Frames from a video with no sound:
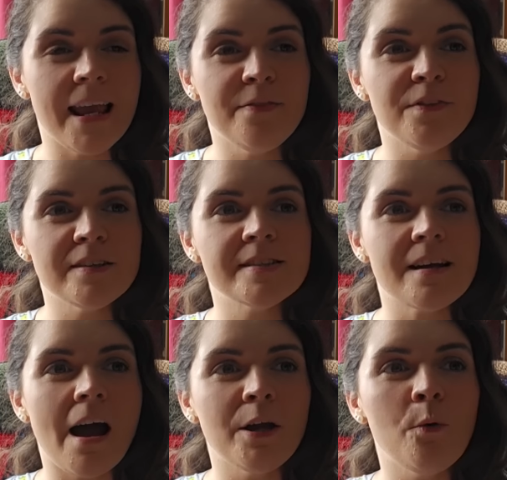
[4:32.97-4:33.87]
in this
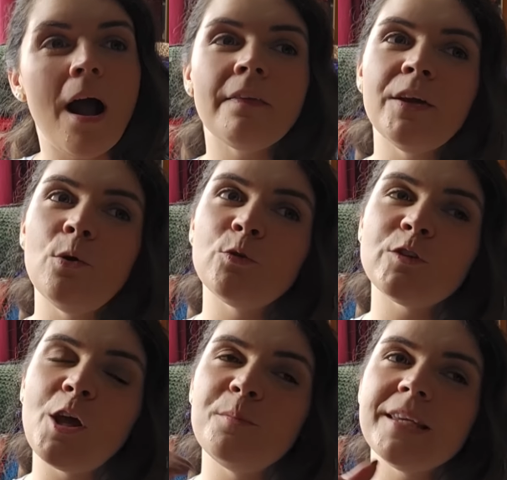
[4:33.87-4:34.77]
style, and they all
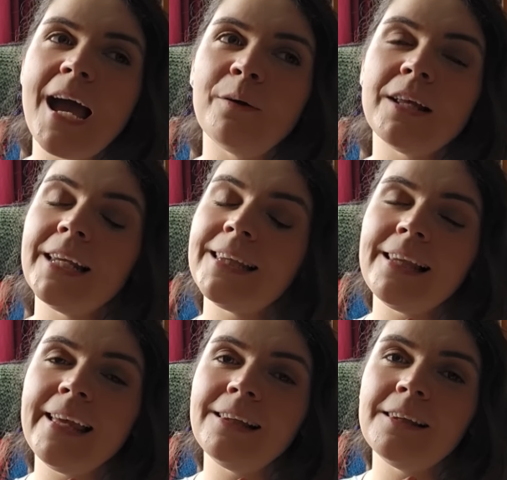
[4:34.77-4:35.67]
sloped down a
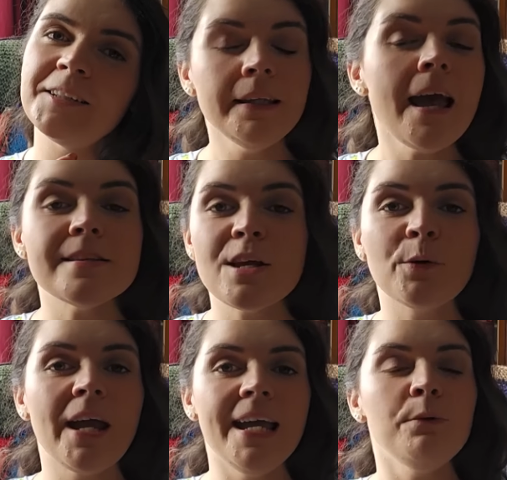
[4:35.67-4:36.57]
little hill. Yes,
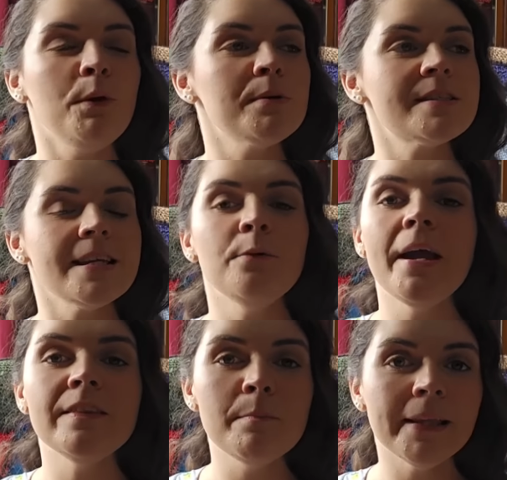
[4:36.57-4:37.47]
okay, we were still
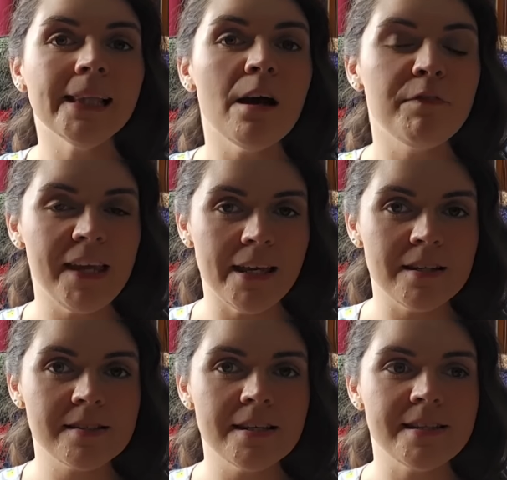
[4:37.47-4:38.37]
in the middle of the
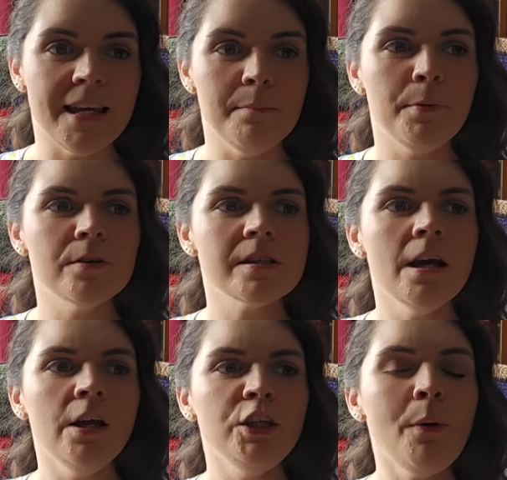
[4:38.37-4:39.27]
inner city, but
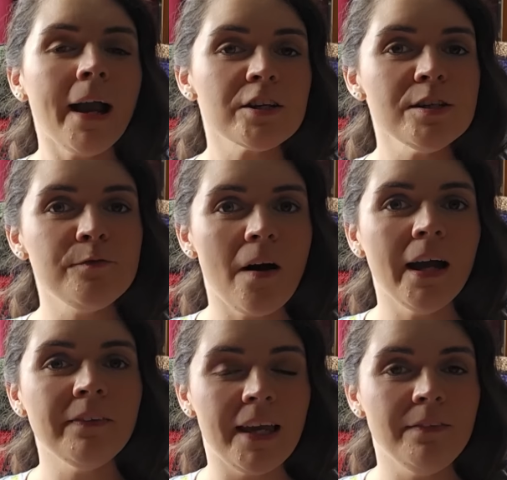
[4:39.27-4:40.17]
you actually
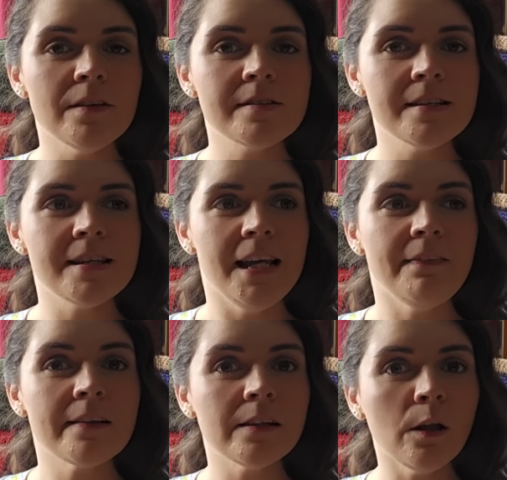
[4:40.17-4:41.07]
find that in the city
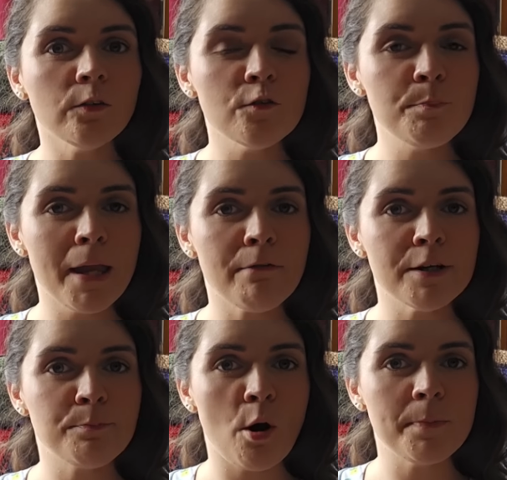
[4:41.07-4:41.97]
there's a lot of
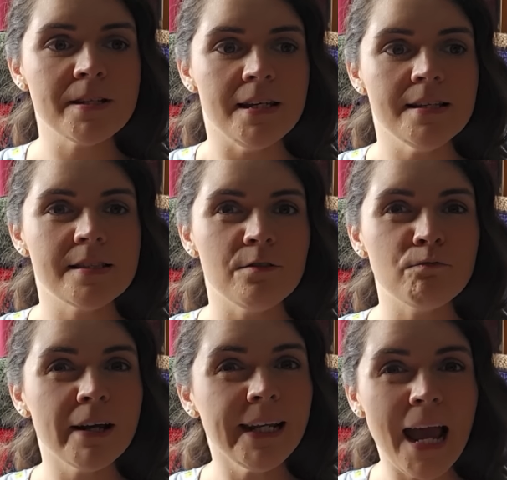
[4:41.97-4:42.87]
period properties that
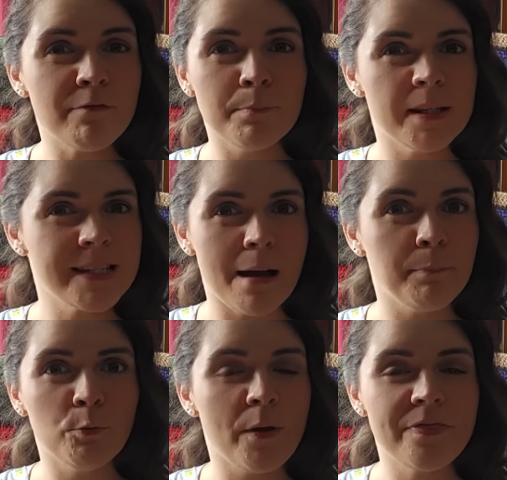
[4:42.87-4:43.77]
really haven't been
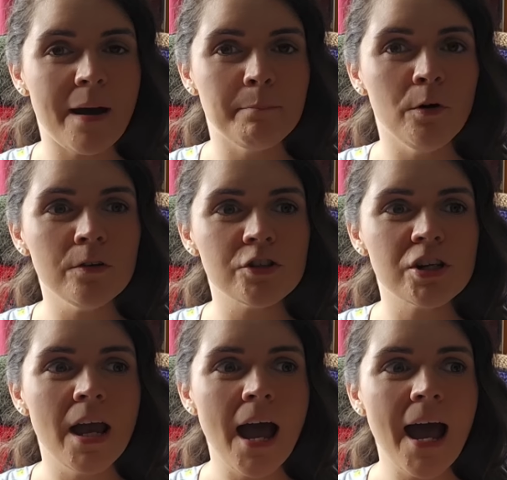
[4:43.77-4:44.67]
tampered with that
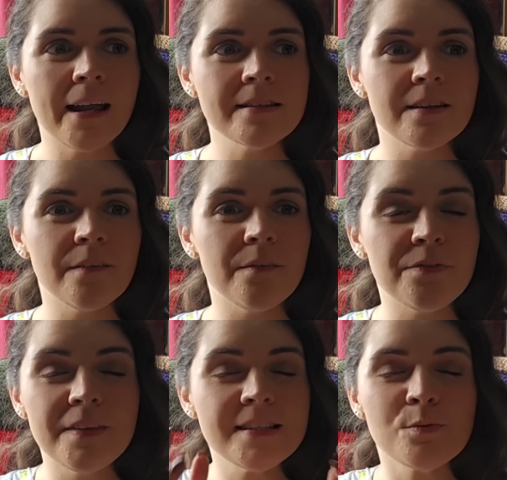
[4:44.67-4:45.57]
much, and
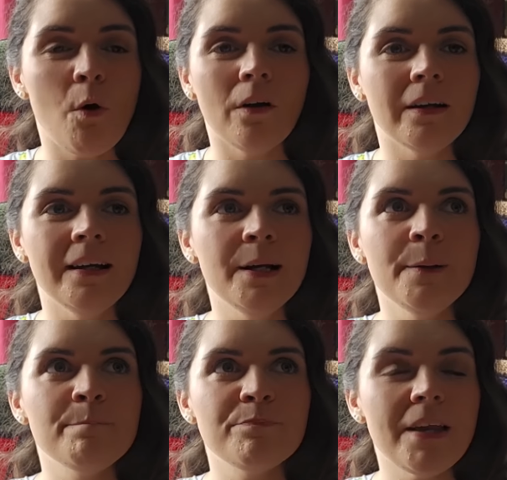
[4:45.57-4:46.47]
this one
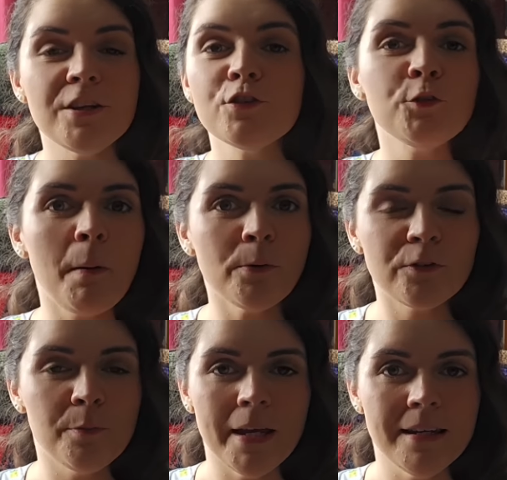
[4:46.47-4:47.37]
It just spoke to me.